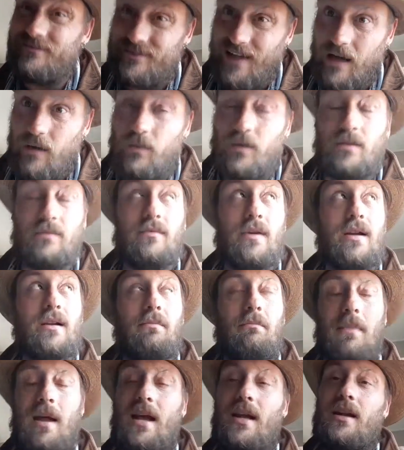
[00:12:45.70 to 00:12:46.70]
I wouldn't
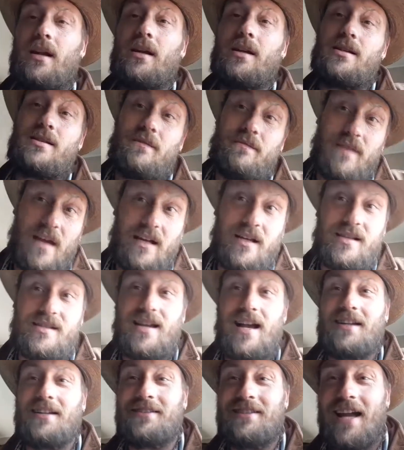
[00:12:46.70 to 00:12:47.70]
recommend it, because if they
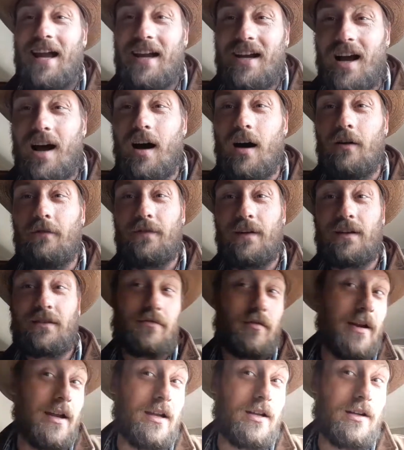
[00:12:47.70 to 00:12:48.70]
decide to take off at
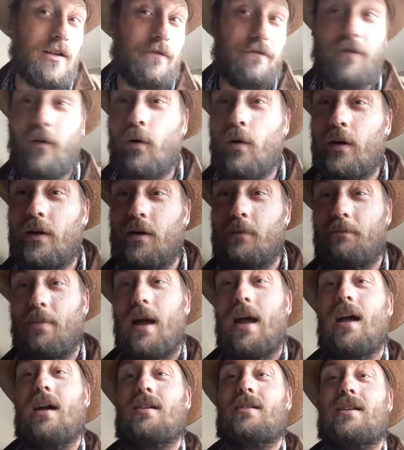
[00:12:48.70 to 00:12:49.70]
300, 400
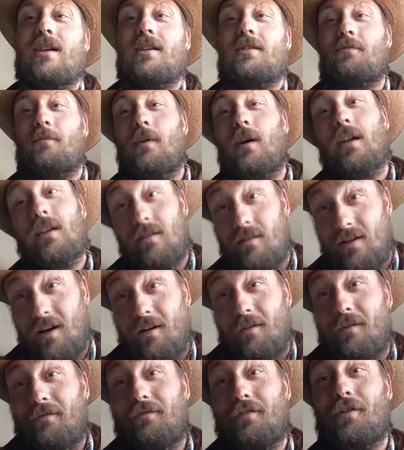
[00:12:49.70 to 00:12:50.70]
pounds, guess what? You're
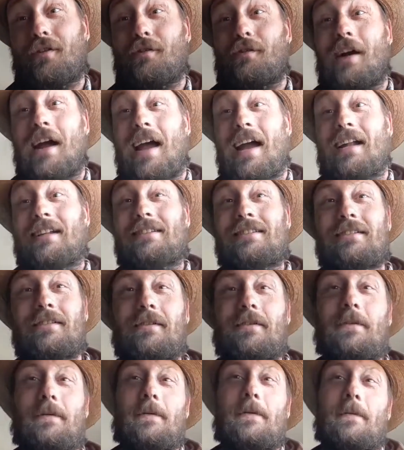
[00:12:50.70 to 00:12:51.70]
going for a ride.
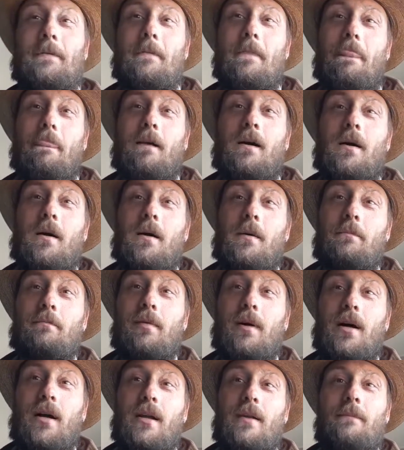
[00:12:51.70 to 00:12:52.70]

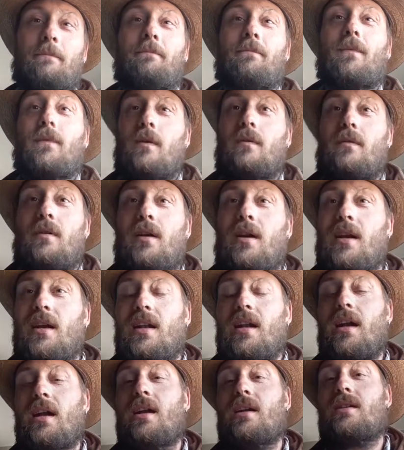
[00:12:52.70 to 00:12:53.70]
But
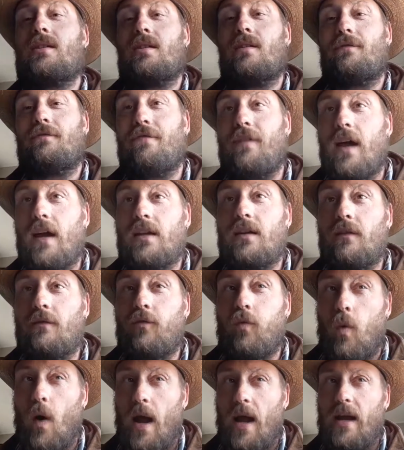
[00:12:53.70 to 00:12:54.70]
it is an
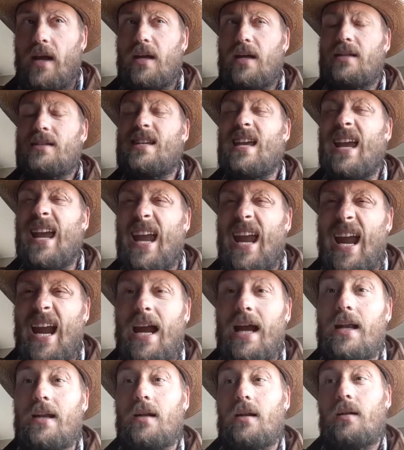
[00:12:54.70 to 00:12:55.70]
effective way to
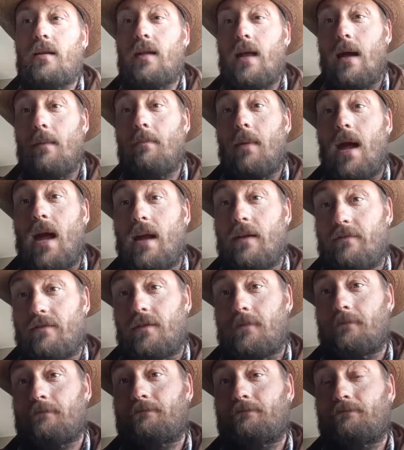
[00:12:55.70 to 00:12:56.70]
end that behavior.